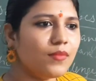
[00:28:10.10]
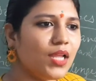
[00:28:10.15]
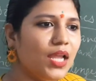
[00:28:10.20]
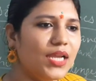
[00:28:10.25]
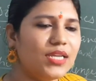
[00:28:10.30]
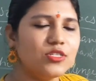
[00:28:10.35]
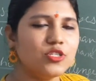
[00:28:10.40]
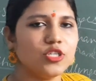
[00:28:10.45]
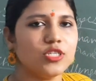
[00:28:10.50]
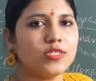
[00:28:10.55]

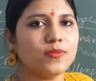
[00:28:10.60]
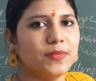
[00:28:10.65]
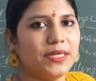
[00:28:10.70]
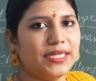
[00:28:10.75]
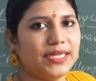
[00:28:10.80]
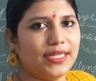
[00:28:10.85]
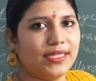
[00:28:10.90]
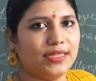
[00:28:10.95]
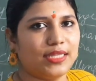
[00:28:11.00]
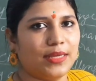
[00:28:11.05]
and she is
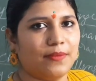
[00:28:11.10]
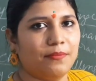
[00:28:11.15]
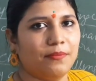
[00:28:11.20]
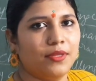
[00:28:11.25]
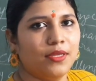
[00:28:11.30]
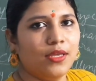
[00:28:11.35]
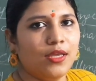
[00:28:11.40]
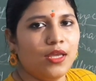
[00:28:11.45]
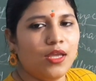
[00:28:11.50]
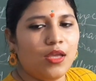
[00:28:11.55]
meeting
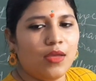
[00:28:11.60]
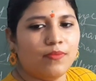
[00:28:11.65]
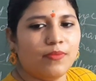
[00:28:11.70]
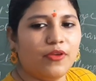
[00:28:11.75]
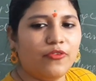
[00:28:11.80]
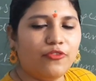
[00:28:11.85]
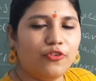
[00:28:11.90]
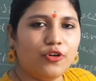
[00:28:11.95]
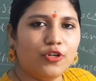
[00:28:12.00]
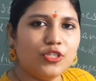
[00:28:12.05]
them.
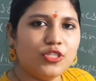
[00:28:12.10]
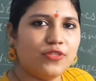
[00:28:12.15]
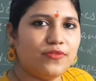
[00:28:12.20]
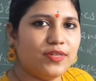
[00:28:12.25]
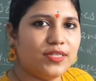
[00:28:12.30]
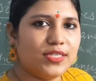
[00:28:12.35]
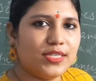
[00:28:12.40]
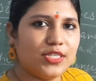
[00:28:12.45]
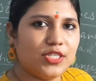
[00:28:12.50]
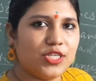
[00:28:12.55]
Before she
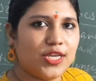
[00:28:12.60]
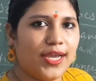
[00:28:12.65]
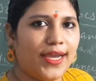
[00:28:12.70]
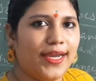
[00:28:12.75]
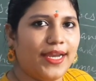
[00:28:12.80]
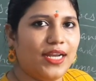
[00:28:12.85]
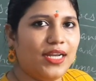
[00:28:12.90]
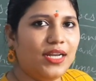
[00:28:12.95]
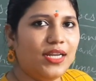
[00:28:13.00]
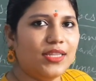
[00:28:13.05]
was a
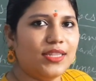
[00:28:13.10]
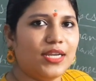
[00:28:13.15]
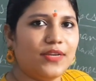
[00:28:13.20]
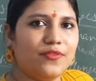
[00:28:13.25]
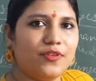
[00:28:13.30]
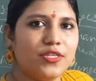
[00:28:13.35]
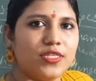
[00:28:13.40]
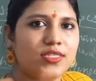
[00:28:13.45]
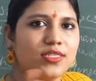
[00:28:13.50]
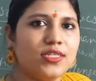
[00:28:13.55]
child,
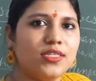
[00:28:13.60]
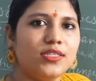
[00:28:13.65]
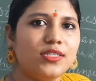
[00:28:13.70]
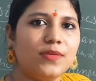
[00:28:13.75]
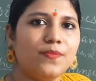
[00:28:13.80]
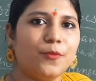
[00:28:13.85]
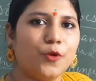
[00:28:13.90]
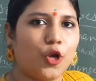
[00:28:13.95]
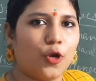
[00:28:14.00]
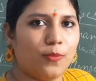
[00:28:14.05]
that wasn't
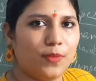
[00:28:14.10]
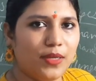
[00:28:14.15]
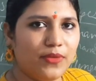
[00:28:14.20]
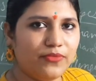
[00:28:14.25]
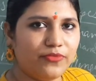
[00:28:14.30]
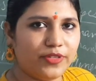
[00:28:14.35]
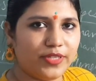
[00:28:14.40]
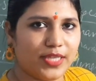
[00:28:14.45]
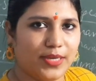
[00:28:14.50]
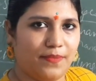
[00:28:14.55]
a
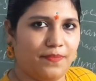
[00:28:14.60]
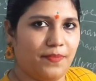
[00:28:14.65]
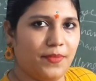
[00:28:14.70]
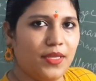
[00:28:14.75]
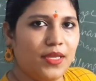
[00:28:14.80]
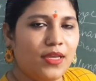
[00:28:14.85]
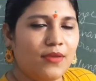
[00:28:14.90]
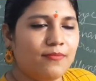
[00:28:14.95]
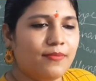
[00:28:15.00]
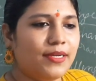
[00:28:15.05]
problem for
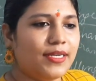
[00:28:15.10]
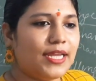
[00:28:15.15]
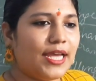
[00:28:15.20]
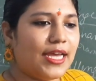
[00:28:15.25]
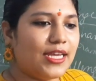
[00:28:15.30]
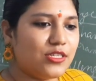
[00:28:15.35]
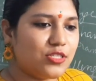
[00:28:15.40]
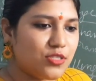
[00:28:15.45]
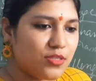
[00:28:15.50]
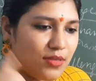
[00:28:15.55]
them, but
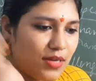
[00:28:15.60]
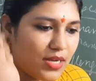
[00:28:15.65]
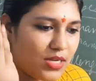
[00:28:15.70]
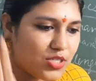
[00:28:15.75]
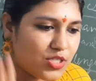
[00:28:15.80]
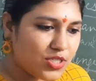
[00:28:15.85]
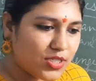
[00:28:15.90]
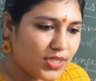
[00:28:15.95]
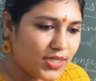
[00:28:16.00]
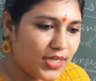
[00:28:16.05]
as soon
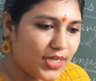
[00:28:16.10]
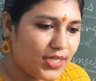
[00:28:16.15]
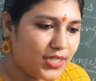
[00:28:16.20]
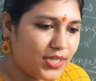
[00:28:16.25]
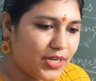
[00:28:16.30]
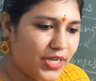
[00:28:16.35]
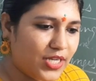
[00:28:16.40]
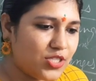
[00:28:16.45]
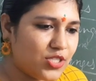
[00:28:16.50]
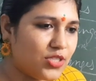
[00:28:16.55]
as she
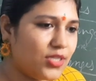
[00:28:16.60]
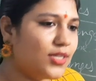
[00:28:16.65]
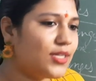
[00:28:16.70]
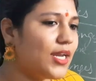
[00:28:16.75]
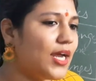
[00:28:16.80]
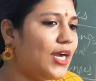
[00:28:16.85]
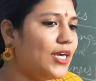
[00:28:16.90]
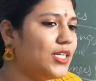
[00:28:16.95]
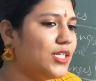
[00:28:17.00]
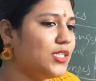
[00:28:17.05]
reached that
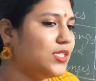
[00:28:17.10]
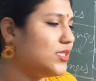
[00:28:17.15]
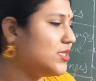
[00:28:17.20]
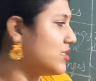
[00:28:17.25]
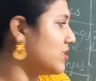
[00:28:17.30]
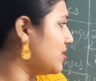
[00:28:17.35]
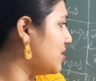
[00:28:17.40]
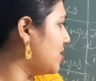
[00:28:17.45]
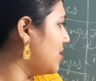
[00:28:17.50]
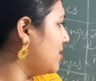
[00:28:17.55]

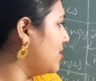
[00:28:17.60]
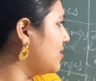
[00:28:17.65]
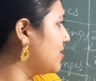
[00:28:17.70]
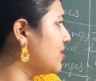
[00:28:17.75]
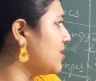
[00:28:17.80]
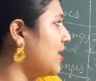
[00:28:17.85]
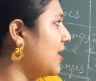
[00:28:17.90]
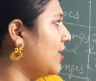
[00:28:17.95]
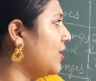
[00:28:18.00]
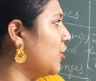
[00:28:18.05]

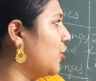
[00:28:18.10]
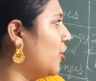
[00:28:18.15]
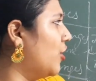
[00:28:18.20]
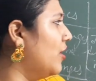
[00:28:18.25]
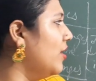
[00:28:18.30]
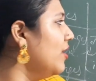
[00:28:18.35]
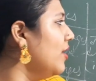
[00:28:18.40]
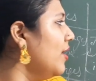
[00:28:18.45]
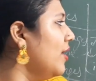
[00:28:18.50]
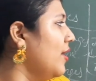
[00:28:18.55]
adolescence and
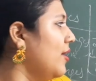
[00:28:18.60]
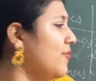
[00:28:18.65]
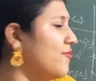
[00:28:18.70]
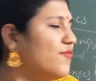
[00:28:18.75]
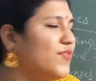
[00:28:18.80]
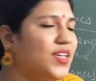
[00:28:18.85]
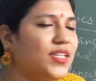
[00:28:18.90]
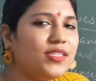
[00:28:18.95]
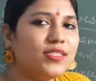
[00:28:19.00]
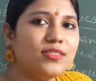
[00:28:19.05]
all,
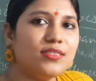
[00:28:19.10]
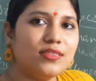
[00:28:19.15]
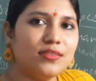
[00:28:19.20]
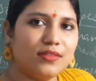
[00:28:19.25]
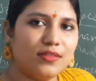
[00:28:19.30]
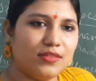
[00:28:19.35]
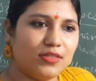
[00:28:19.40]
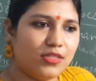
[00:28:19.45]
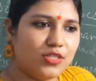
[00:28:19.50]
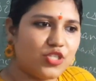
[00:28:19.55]

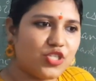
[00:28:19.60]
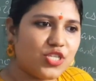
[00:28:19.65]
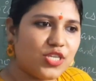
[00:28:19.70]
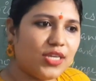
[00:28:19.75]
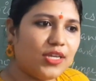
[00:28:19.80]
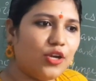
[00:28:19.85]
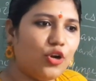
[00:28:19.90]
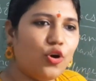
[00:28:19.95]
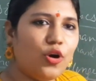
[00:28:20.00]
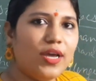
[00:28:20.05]
when
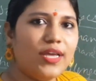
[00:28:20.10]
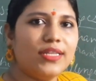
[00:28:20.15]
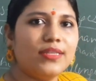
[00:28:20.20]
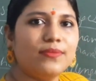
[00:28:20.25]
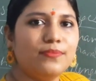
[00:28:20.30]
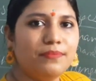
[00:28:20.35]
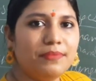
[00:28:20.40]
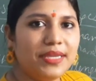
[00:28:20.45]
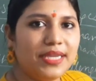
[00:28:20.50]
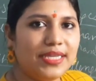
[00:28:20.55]
she go
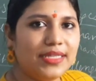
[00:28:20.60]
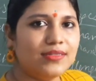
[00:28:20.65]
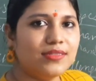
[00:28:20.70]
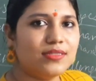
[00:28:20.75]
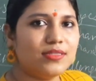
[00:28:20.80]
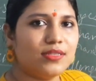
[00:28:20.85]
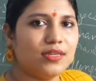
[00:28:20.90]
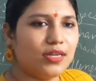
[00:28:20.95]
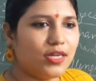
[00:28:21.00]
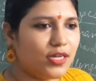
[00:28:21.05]
and
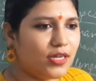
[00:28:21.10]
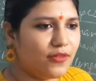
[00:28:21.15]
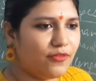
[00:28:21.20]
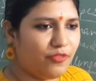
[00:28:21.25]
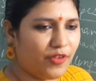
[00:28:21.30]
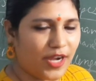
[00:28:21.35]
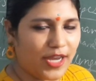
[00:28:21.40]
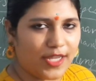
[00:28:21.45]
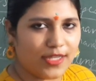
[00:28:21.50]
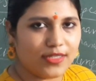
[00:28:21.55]
meets her
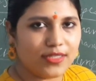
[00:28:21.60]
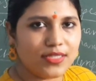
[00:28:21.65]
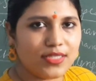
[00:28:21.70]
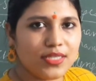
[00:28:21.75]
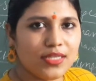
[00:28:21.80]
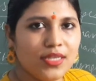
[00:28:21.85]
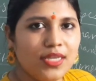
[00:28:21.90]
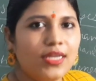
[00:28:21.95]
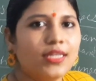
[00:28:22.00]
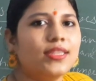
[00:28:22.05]

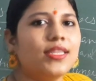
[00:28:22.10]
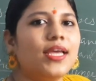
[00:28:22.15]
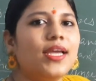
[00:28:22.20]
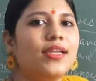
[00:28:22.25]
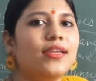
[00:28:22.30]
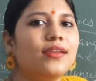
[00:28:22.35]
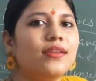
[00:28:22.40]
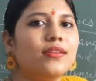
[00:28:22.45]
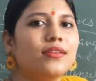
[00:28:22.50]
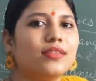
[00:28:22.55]
friends,
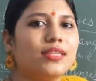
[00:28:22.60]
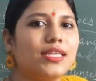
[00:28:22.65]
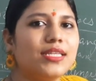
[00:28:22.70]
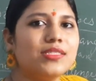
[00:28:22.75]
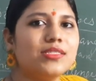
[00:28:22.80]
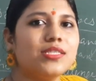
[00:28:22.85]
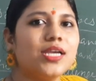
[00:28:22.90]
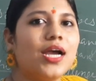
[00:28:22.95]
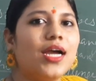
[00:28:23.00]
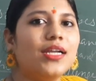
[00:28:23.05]
then they
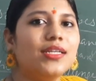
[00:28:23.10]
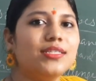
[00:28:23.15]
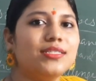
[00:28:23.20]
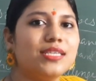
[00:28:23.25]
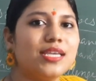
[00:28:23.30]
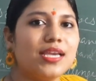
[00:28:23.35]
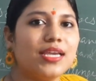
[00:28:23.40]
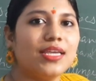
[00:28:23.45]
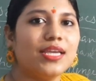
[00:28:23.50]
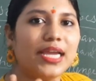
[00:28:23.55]
start
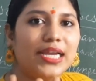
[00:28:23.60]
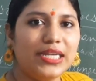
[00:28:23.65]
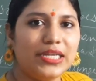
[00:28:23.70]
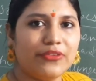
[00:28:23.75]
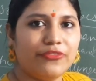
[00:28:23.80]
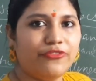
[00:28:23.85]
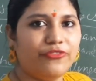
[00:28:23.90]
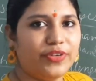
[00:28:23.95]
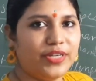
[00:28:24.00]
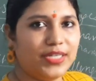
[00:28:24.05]
seeing it
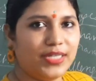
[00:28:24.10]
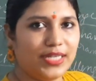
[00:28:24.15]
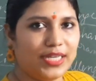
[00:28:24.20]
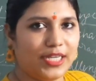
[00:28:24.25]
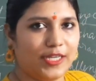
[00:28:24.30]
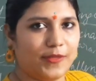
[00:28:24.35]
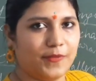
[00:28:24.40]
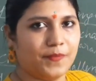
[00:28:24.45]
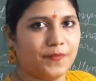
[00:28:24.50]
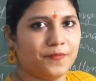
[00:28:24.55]

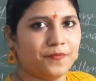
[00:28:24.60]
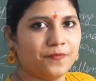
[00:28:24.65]
differently.